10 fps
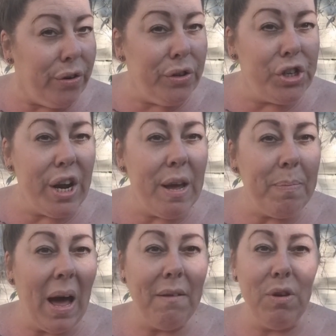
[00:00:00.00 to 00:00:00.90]
your
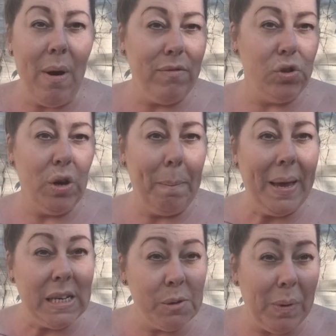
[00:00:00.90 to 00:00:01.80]
trip. Have you ever done a
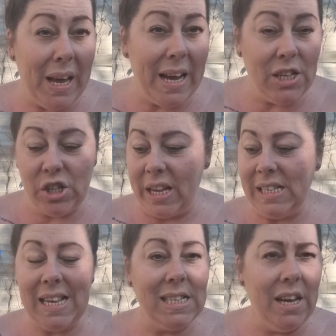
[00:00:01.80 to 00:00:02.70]
big splurge that you
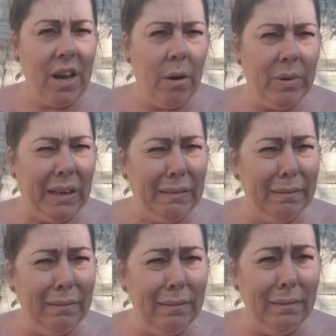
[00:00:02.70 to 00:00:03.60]
sat here going,
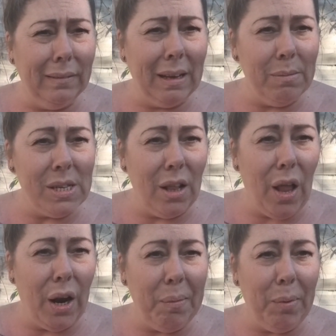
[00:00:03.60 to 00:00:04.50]
oh, that was a
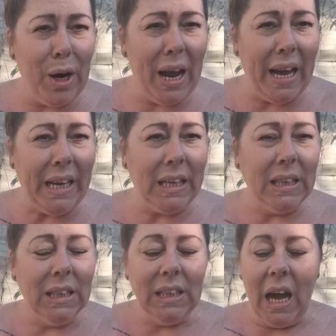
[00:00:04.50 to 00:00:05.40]
lot of money?
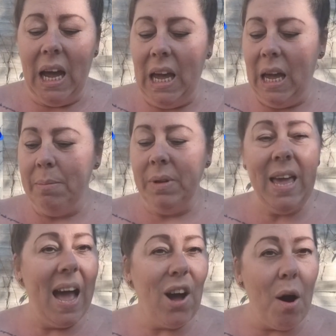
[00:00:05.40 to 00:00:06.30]

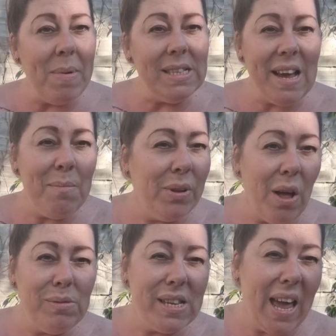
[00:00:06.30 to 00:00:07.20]
Yeah, comment down
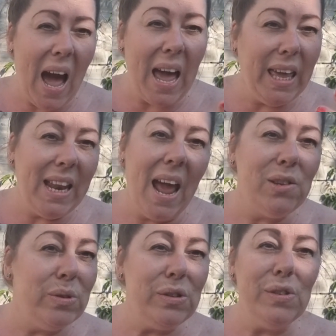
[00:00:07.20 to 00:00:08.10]
below, say hi,
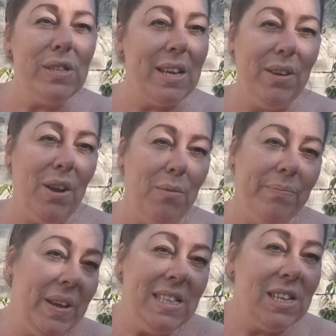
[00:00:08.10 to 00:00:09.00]
connect with us. That, you know,
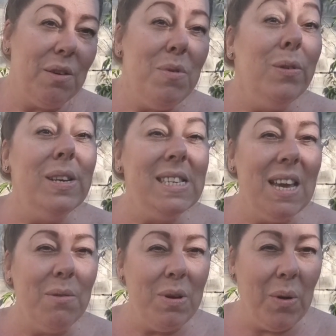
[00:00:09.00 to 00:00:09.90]
it's a
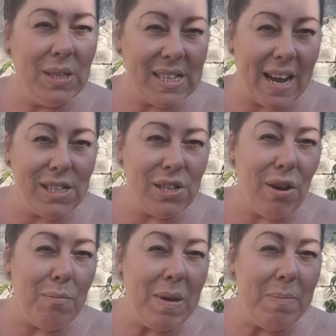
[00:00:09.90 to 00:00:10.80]
community and we want to get to
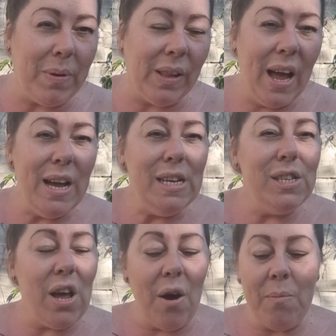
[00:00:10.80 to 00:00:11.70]
know people.
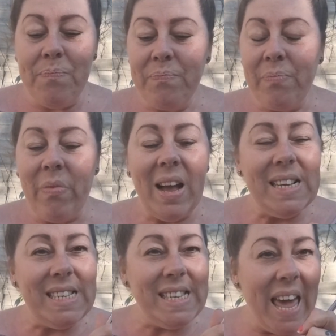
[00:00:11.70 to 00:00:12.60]
So
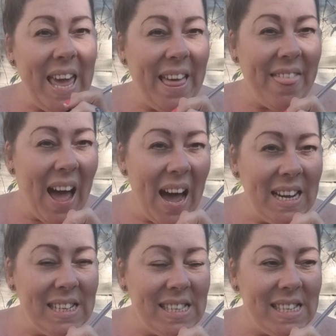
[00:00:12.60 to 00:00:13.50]
saying
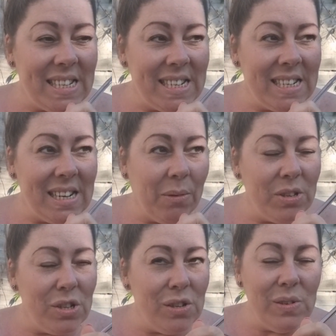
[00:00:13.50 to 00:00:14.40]
that,
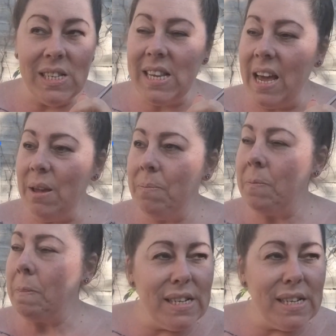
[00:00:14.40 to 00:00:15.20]
what does Luna say?